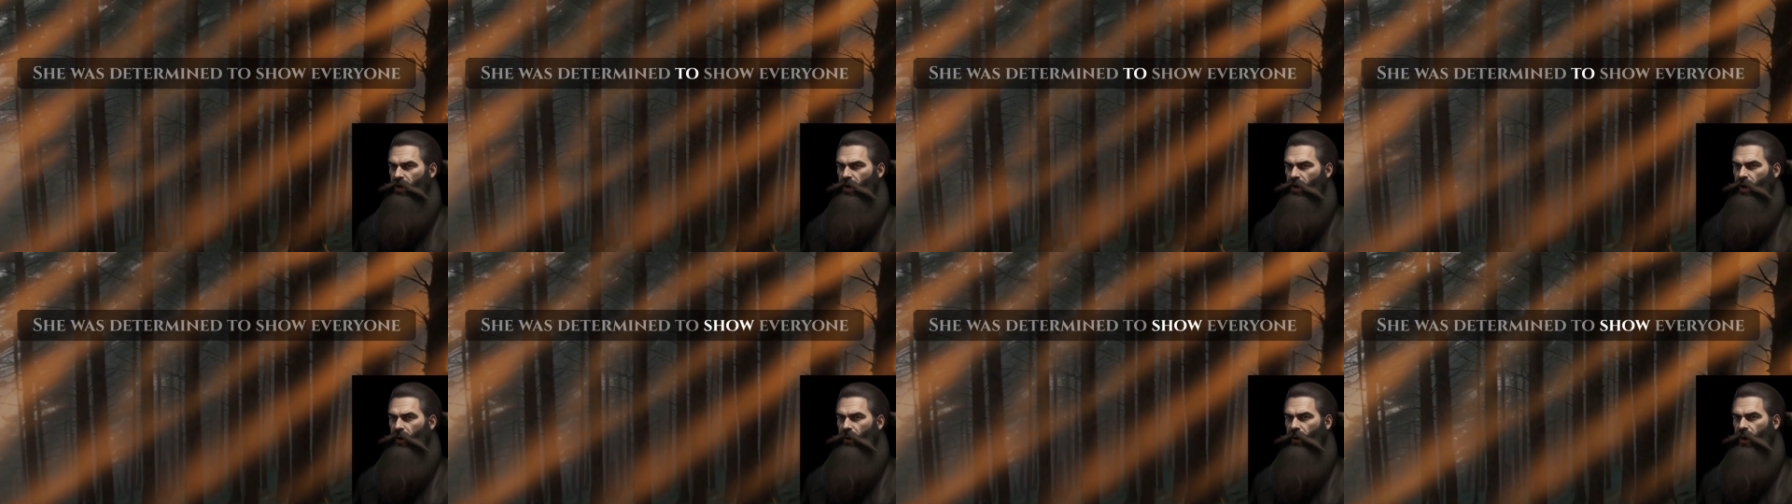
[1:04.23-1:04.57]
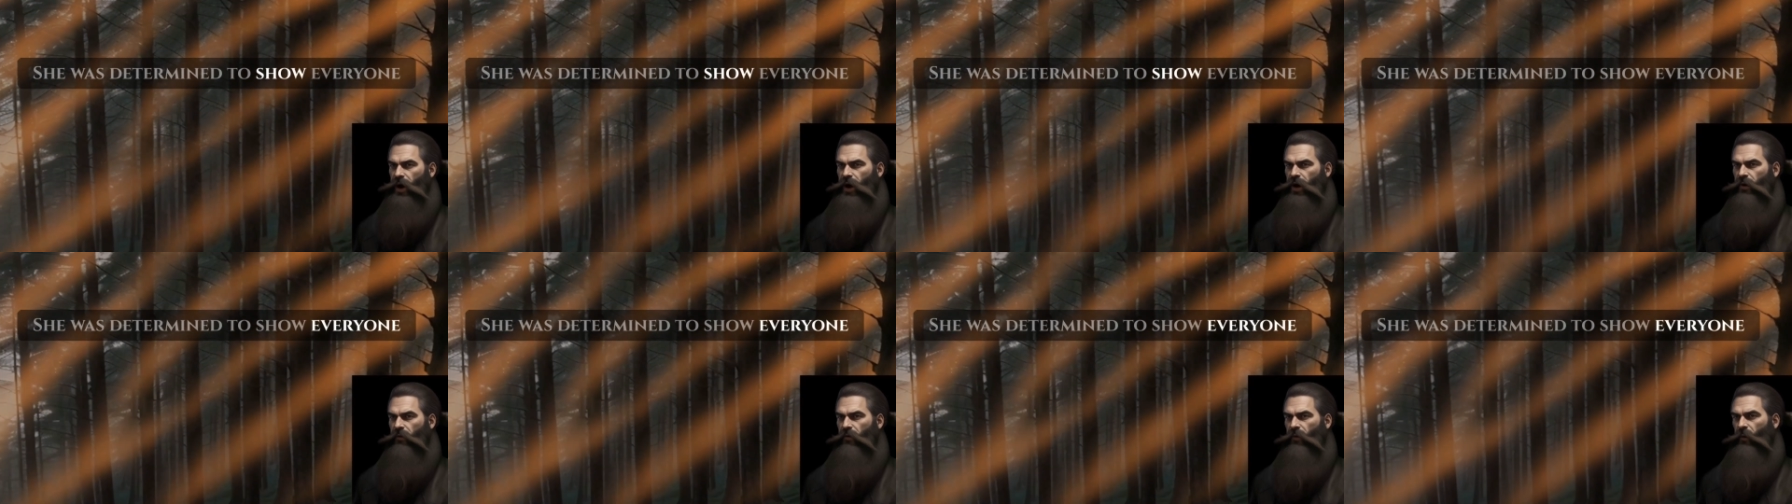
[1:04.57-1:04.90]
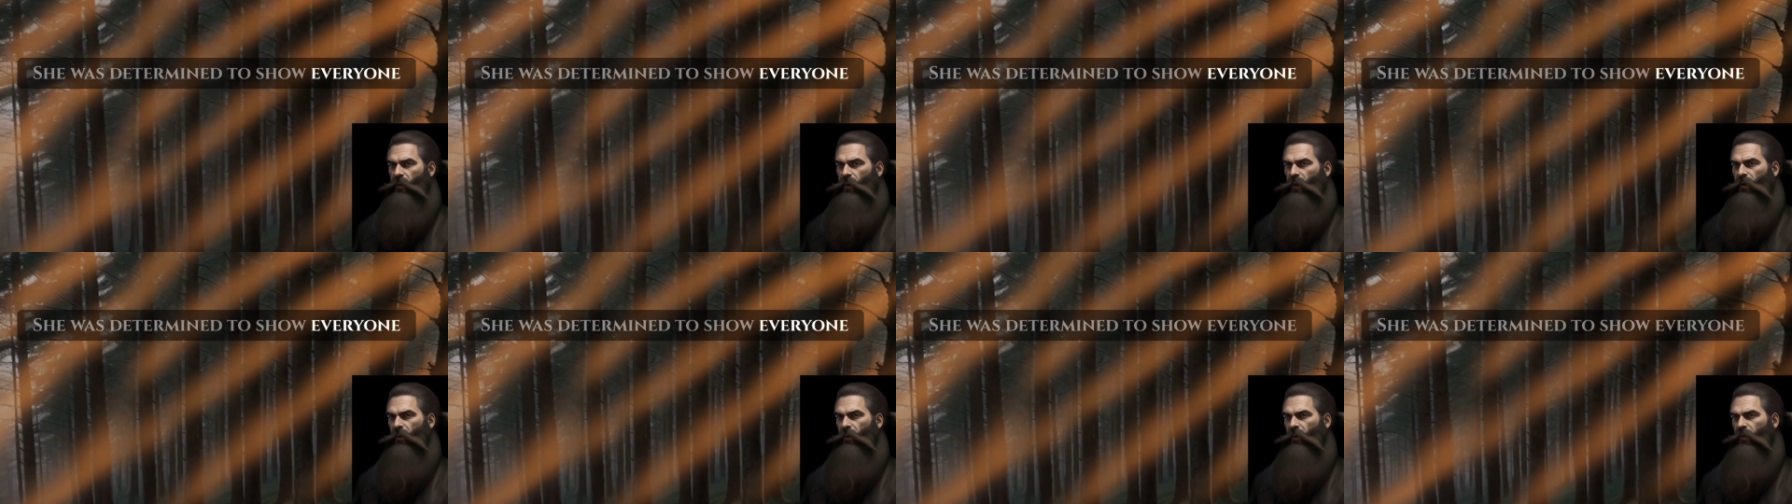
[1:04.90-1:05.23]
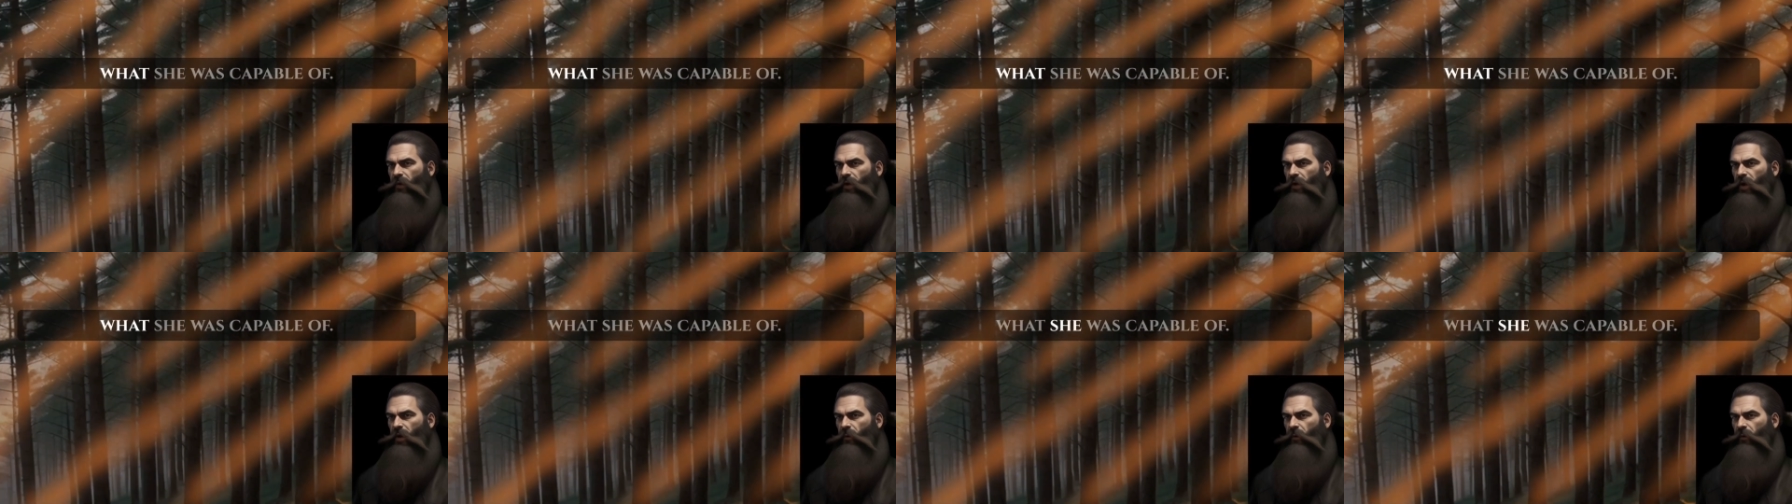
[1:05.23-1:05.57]
to show everyone
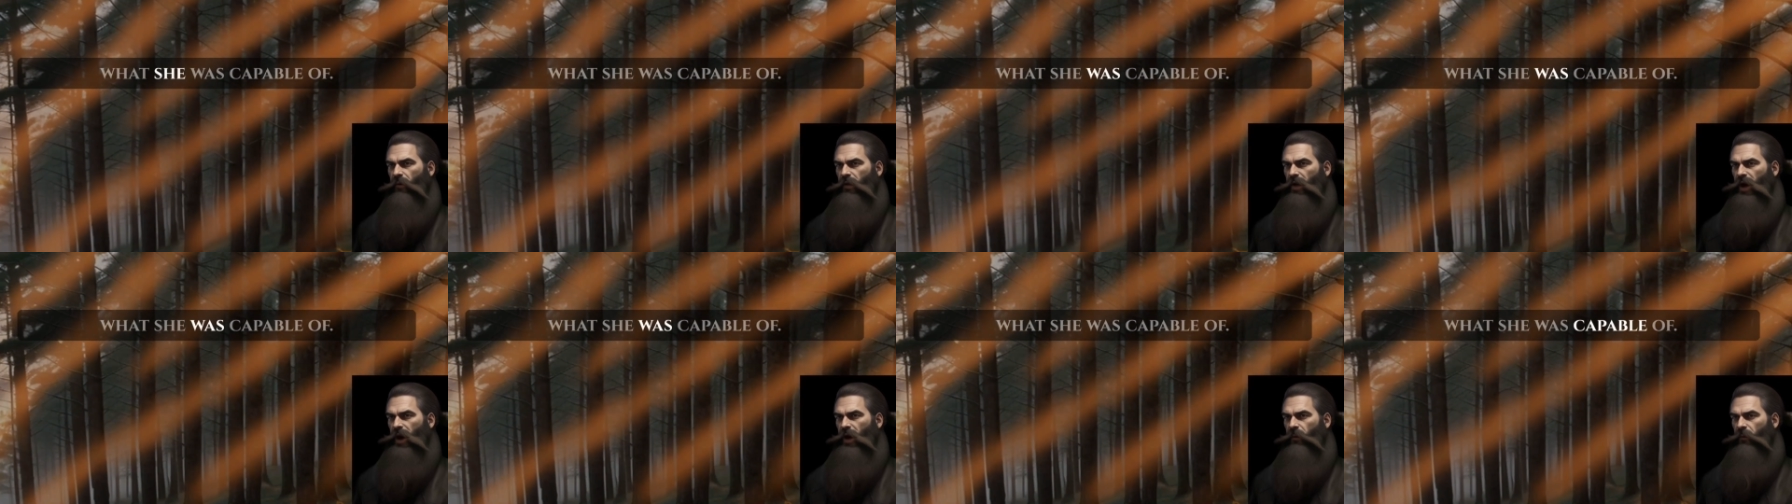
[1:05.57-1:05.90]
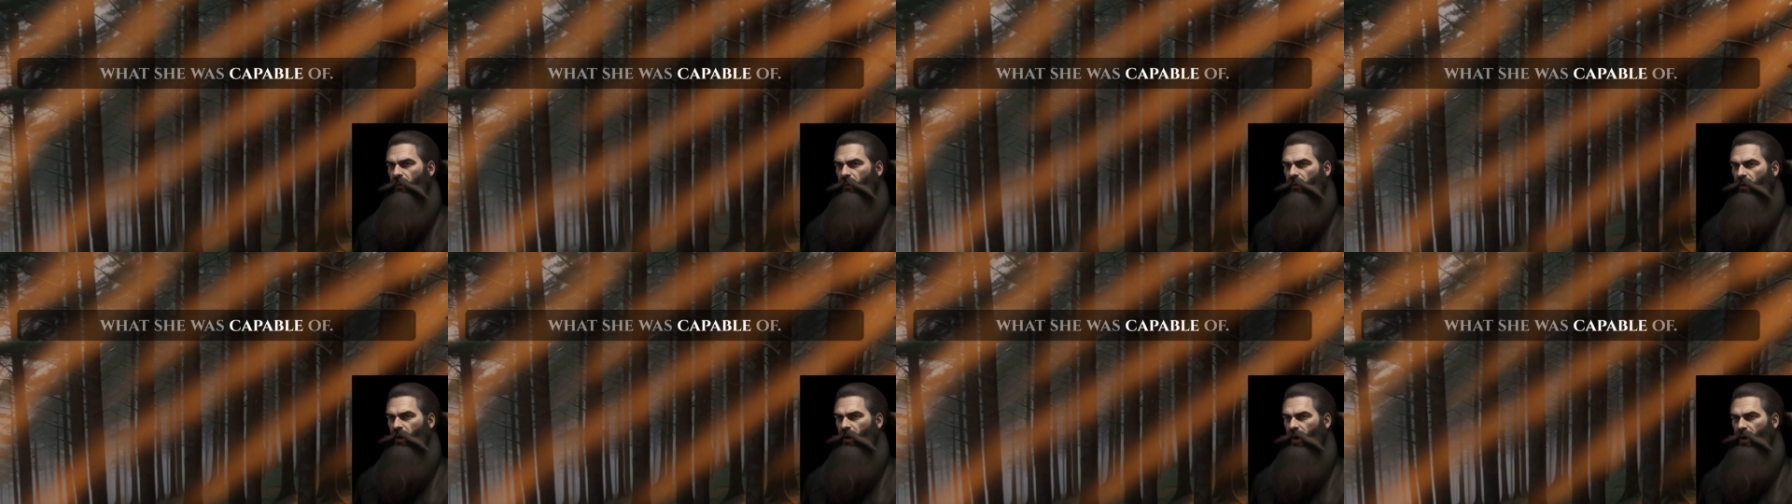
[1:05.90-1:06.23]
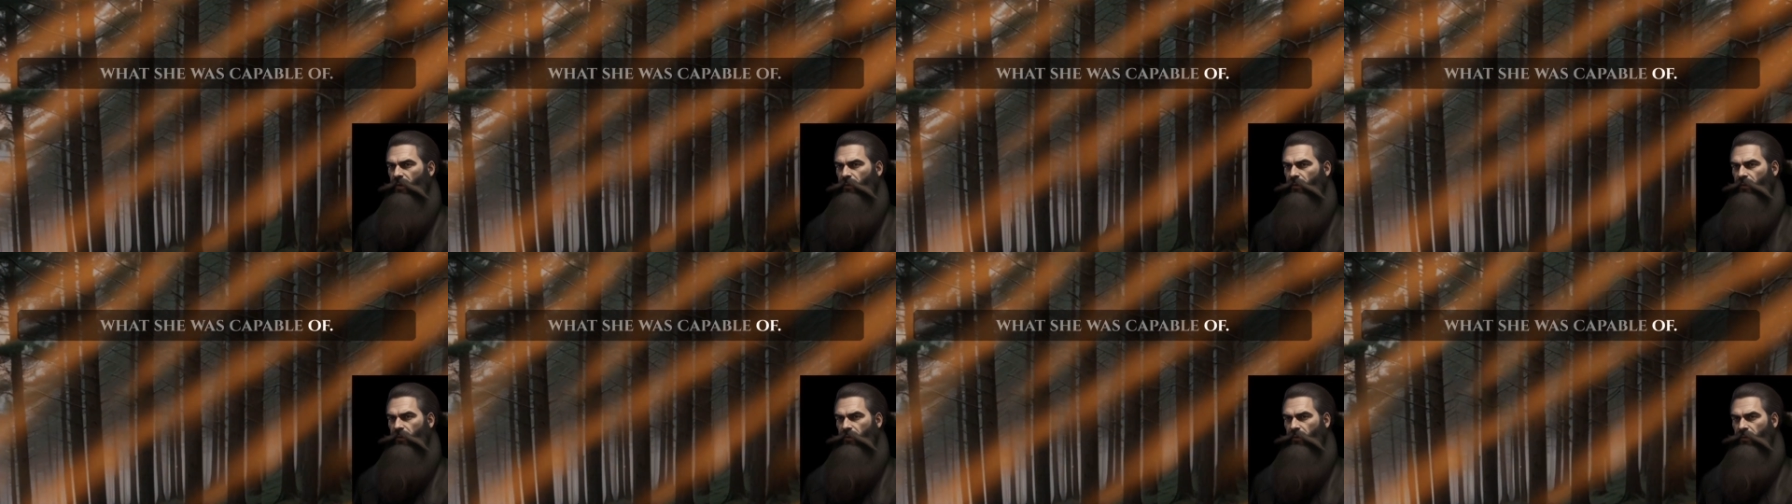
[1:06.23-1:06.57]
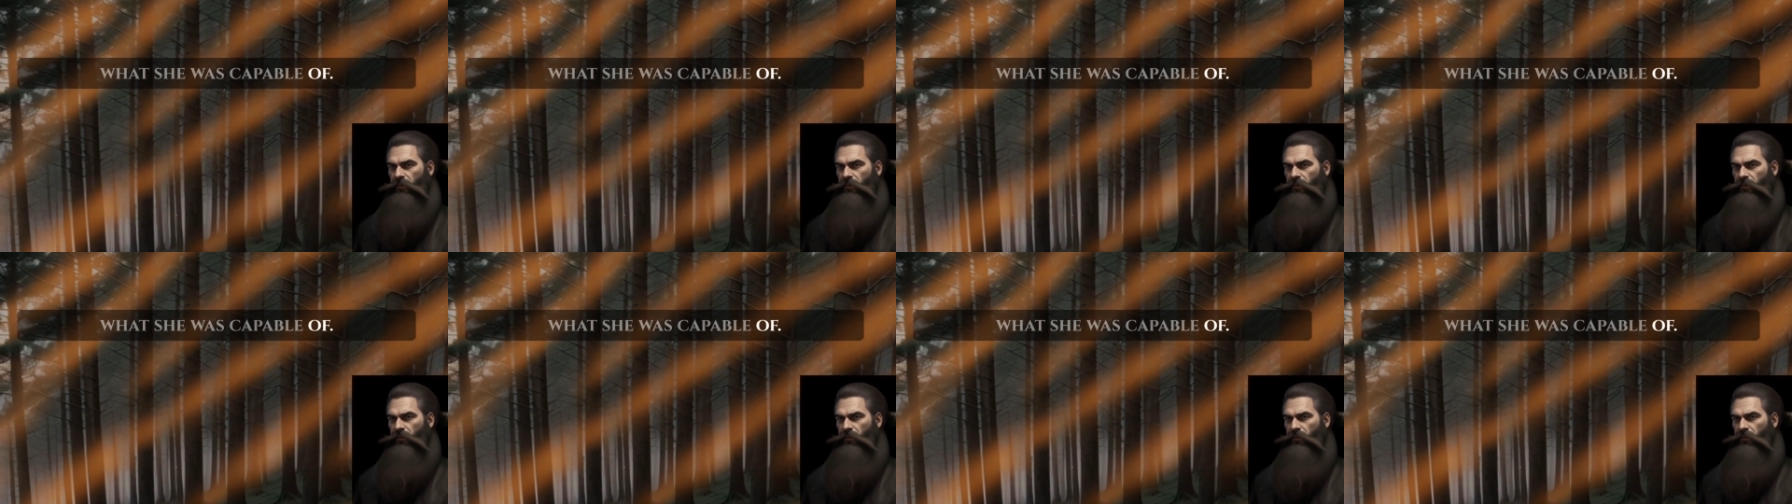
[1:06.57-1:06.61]
what she was capable of.